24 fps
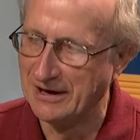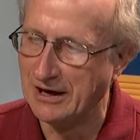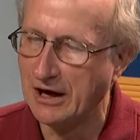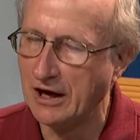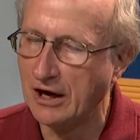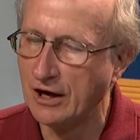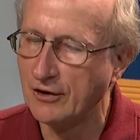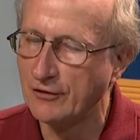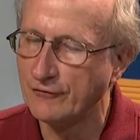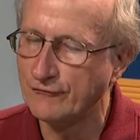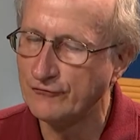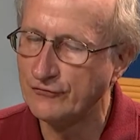
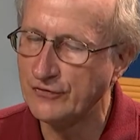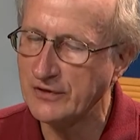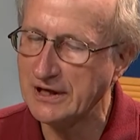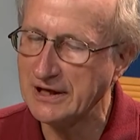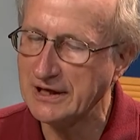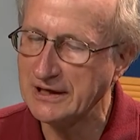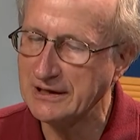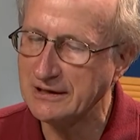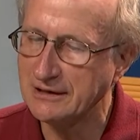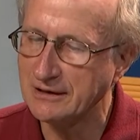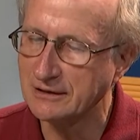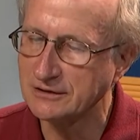of
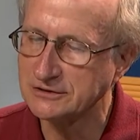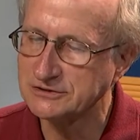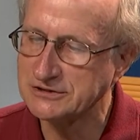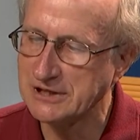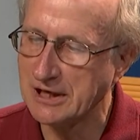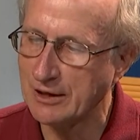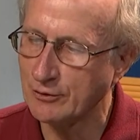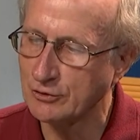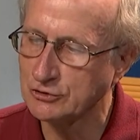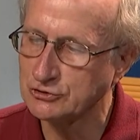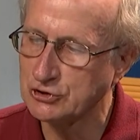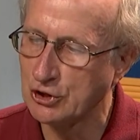the
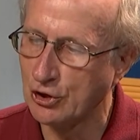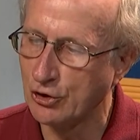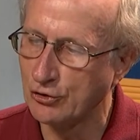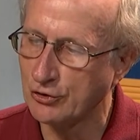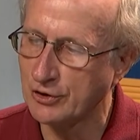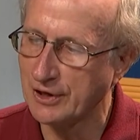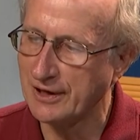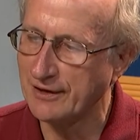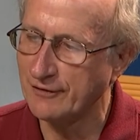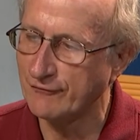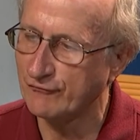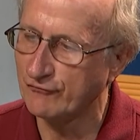
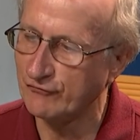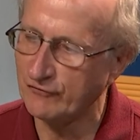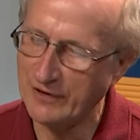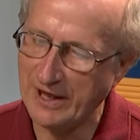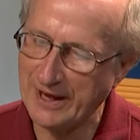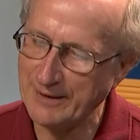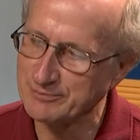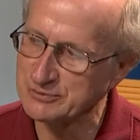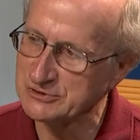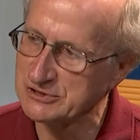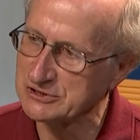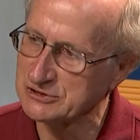Saratoga,
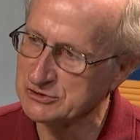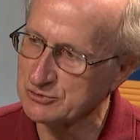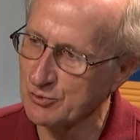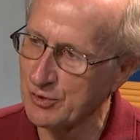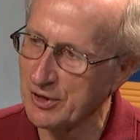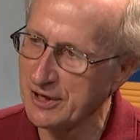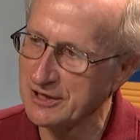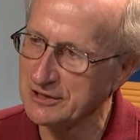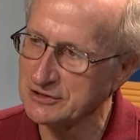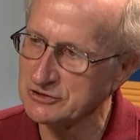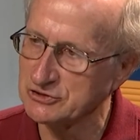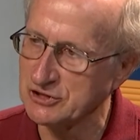flaps its
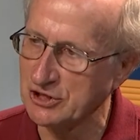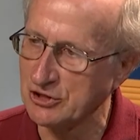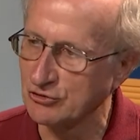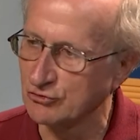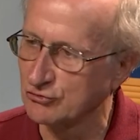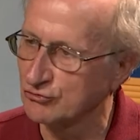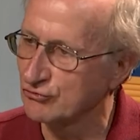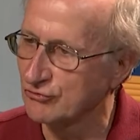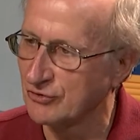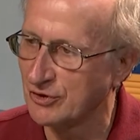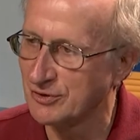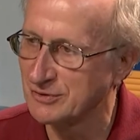wings, and
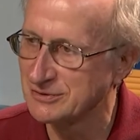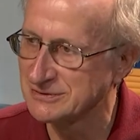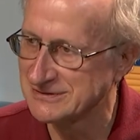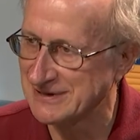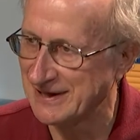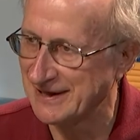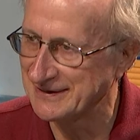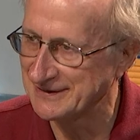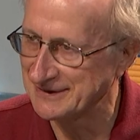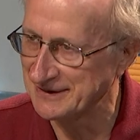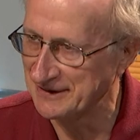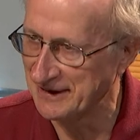crows
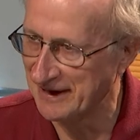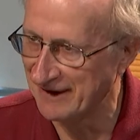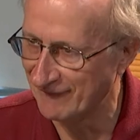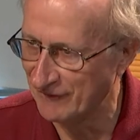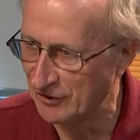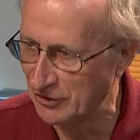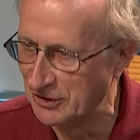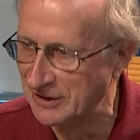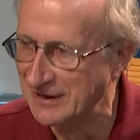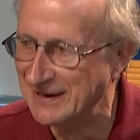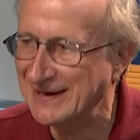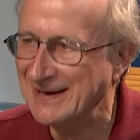like the
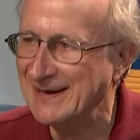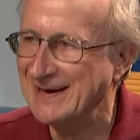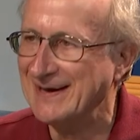devil.